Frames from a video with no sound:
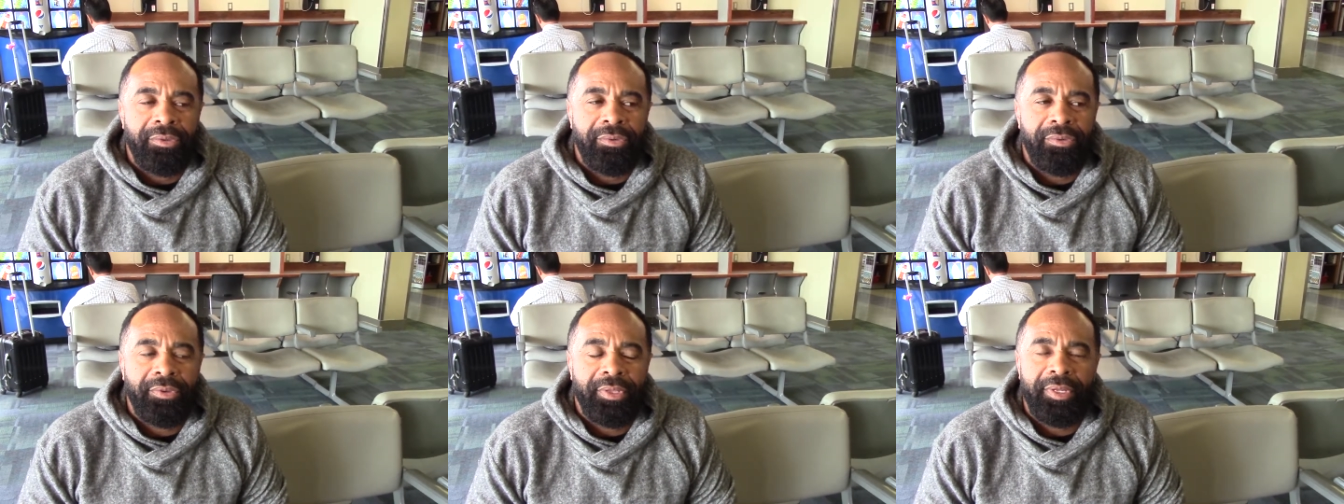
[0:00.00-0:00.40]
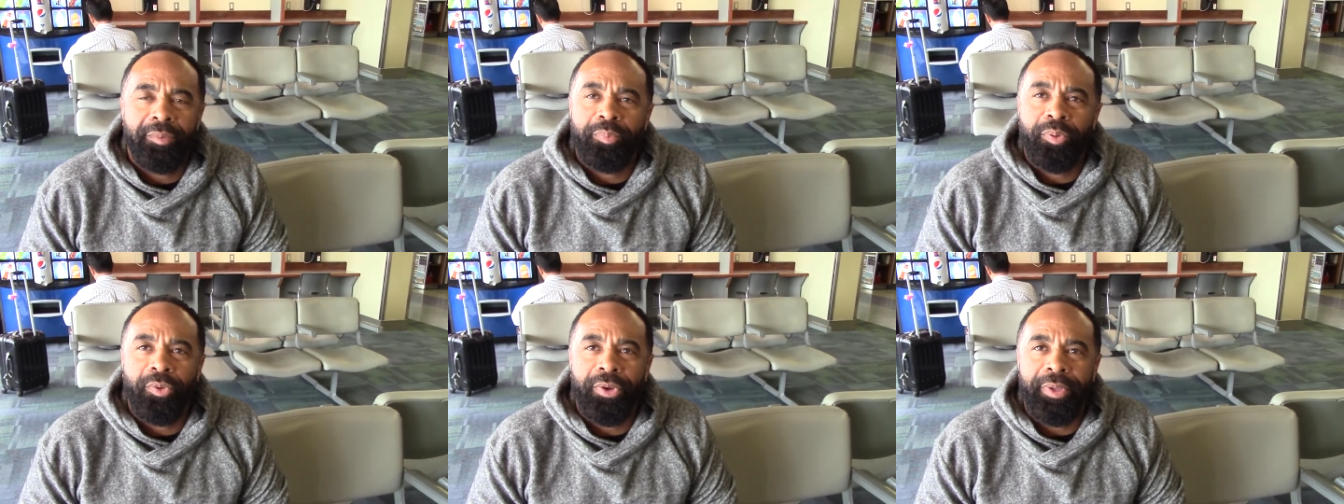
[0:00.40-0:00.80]
you can
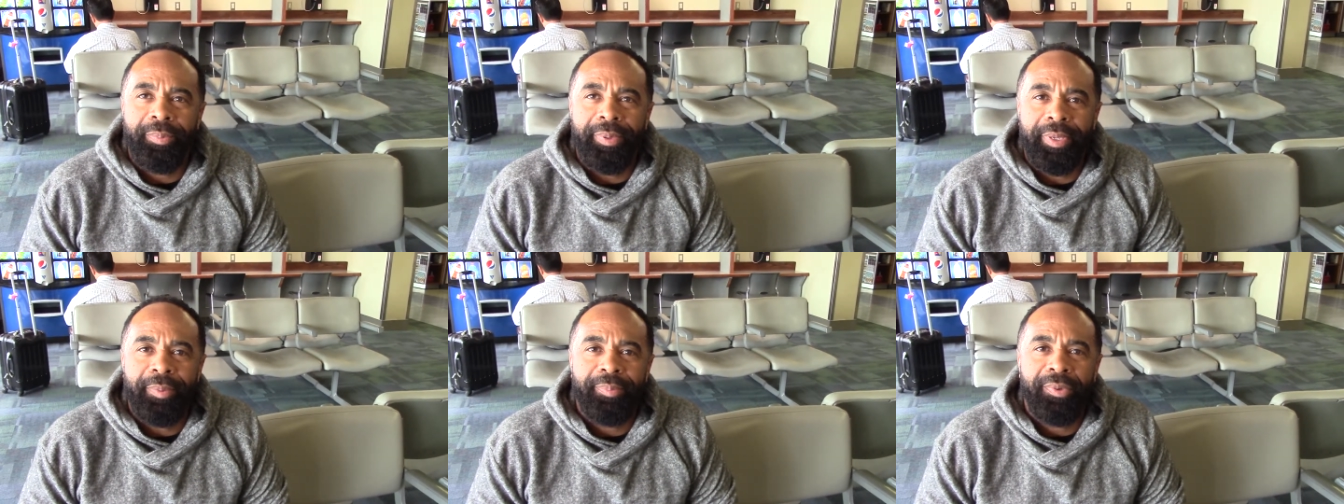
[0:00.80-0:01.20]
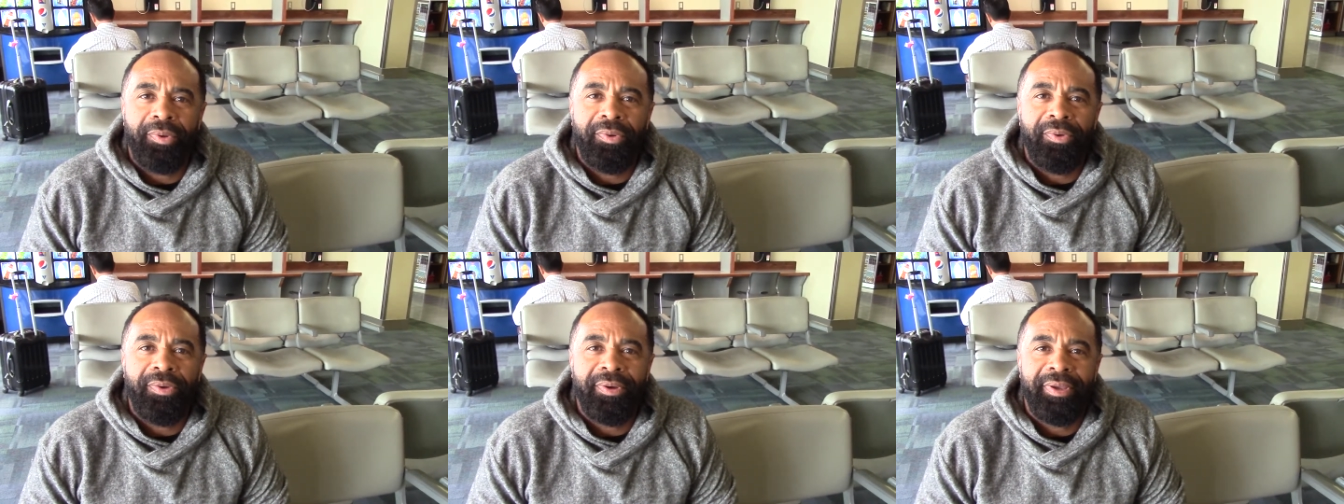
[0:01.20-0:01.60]
employ people
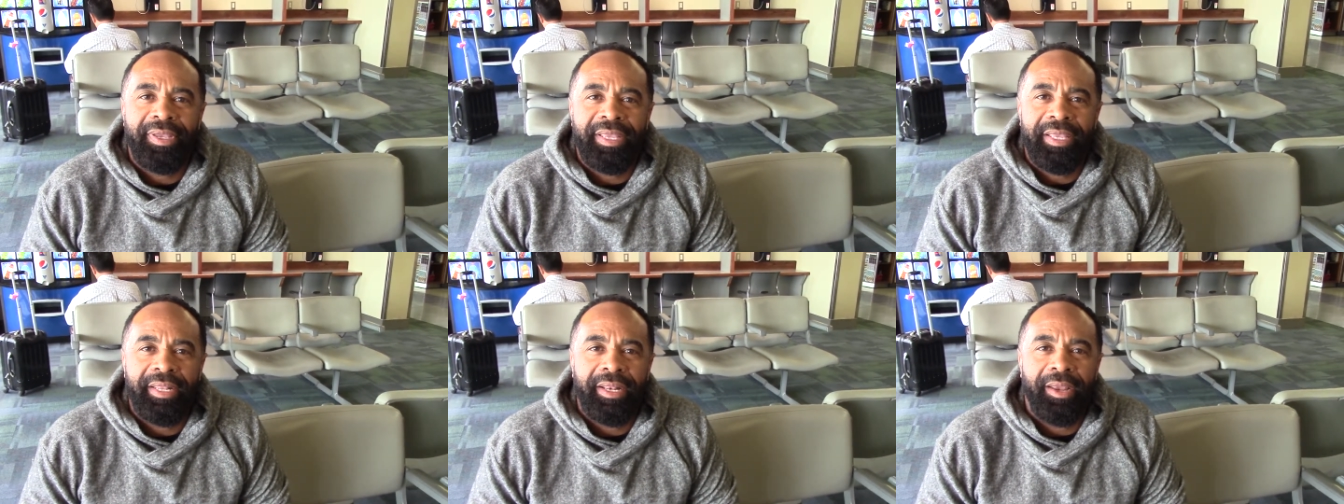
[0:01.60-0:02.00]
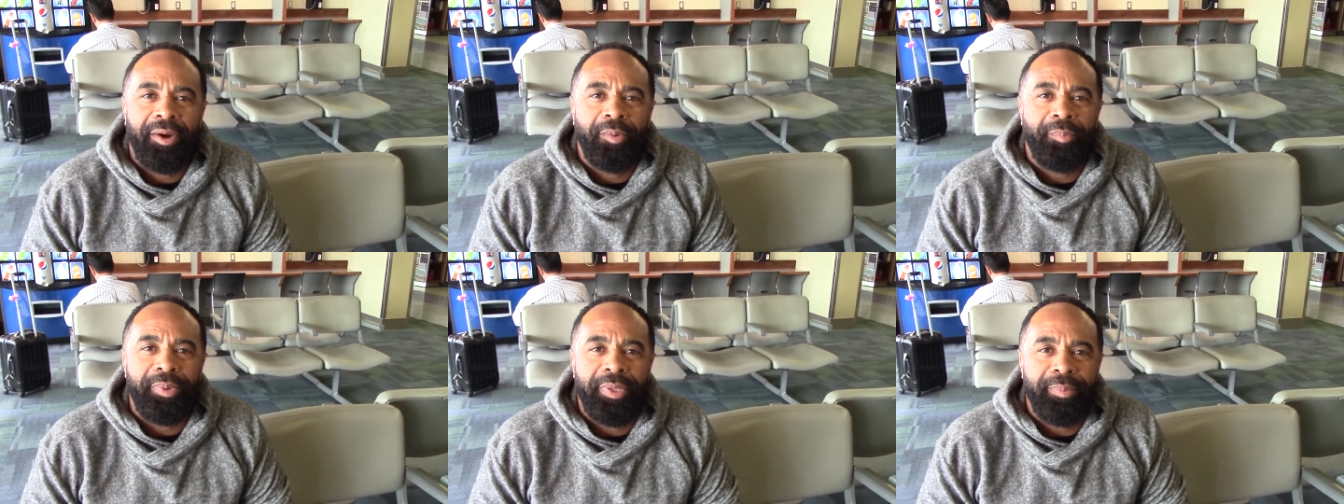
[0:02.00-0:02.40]
and
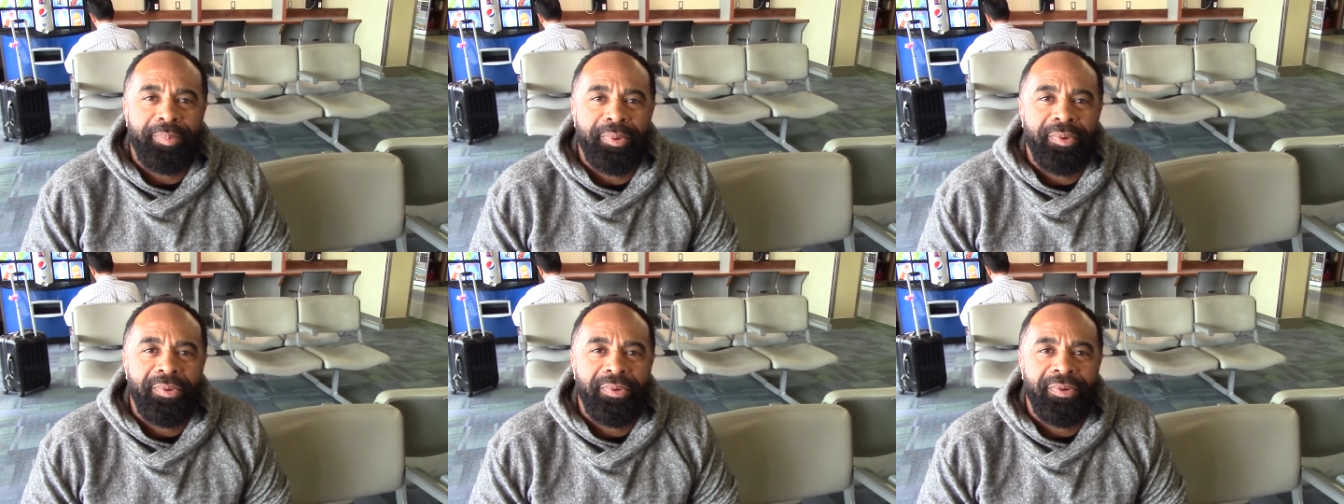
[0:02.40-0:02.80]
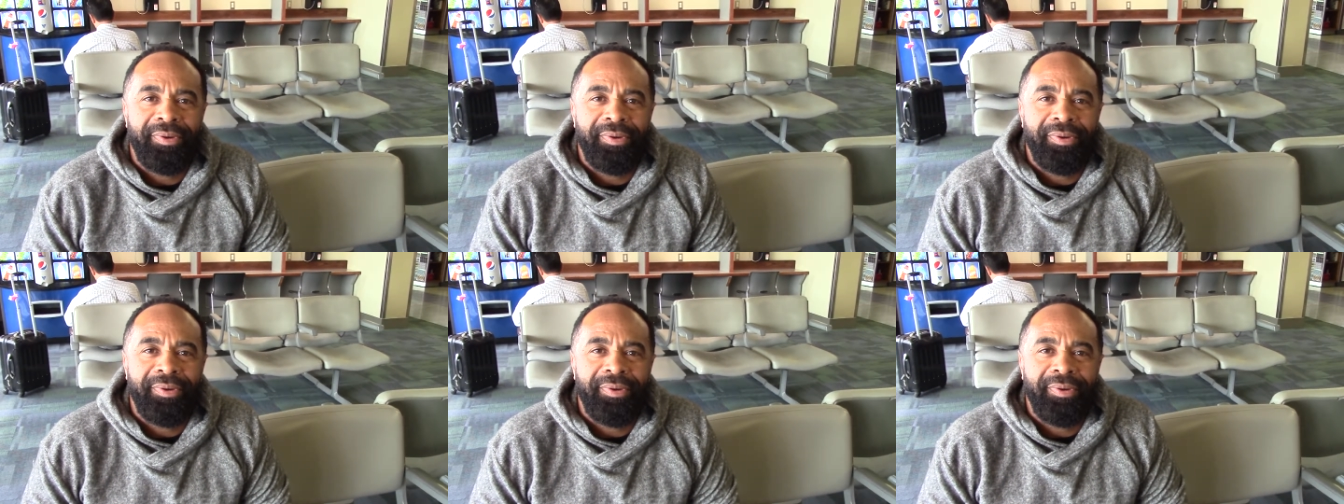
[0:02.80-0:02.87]
help people,